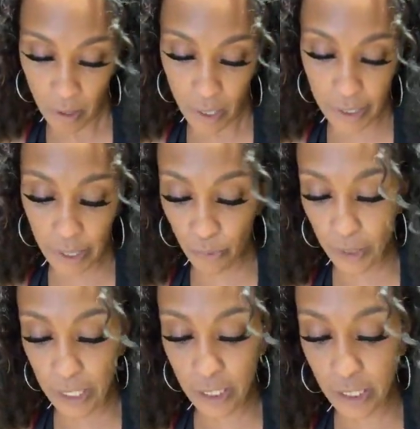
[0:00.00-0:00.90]

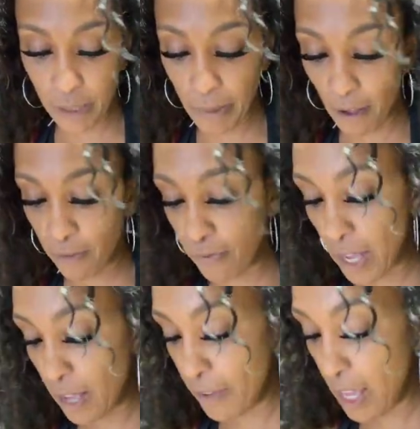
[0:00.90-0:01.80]
Again, this is about
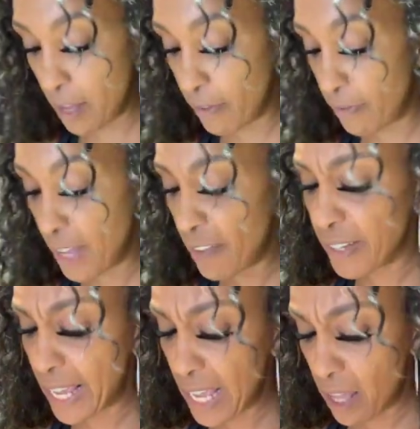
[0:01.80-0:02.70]
five and
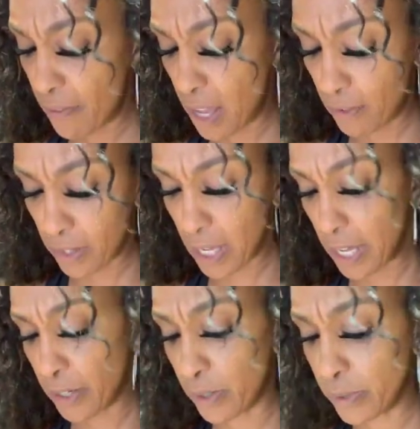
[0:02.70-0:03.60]
a half
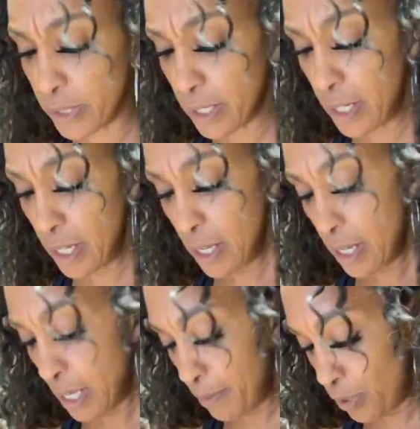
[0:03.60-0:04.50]
avocados
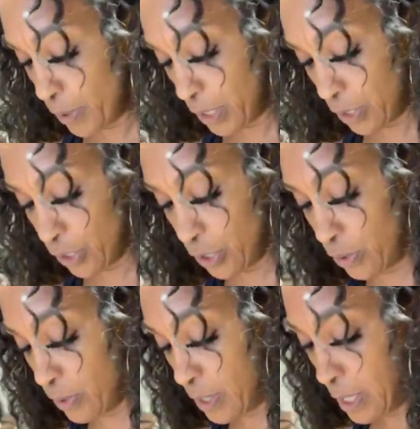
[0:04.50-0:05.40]
in between the
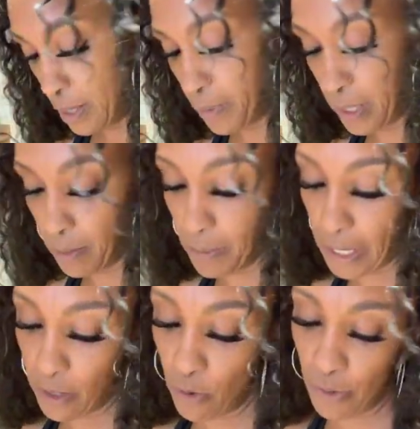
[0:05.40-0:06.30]
two. Let me get
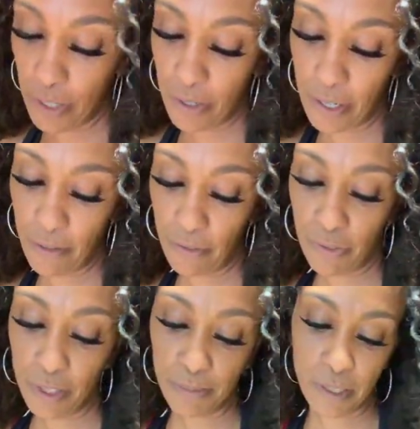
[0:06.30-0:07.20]
back over here and
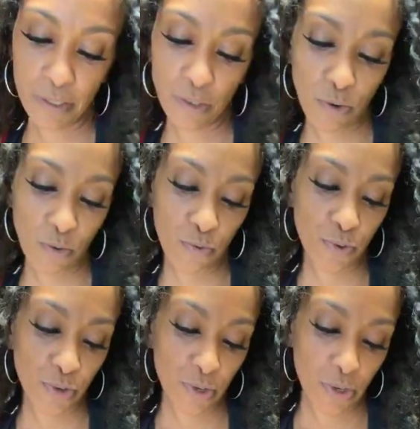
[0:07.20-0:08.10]
flip this
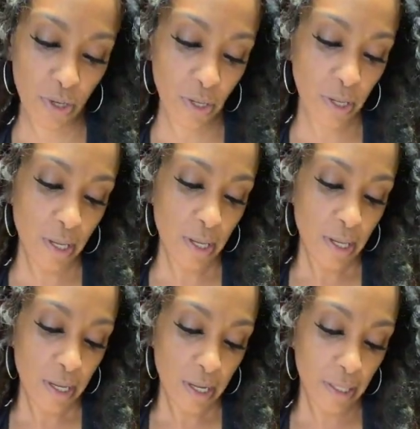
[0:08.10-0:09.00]
over.
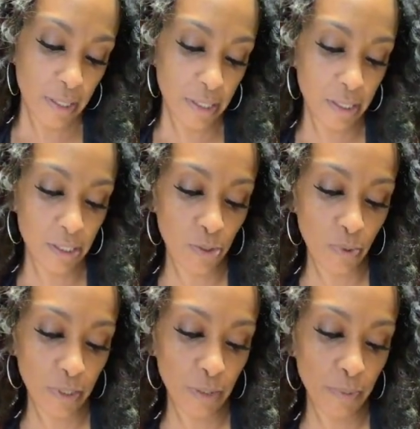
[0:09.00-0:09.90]
And this is
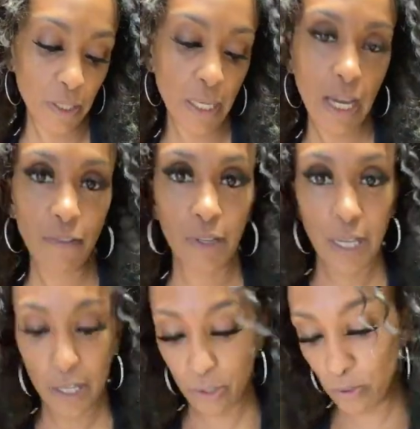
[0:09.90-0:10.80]
going to be the
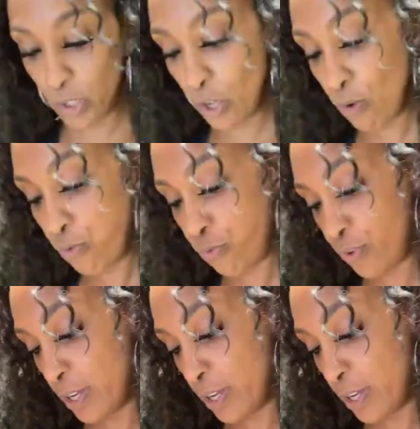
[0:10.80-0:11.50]
avocado loaf